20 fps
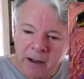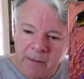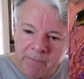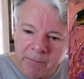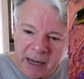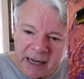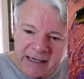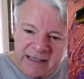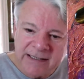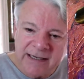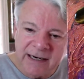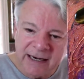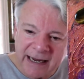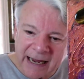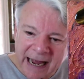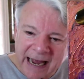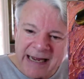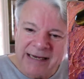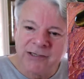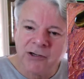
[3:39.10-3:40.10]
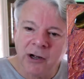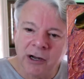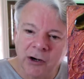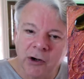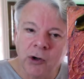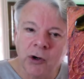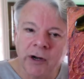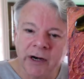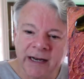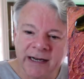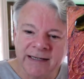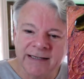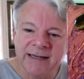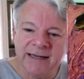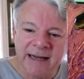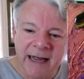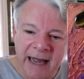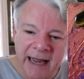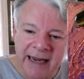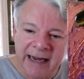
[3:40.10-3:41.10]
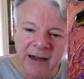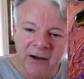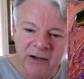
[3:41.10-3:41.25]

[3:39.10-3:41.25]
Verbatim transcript: basically as I look at it today,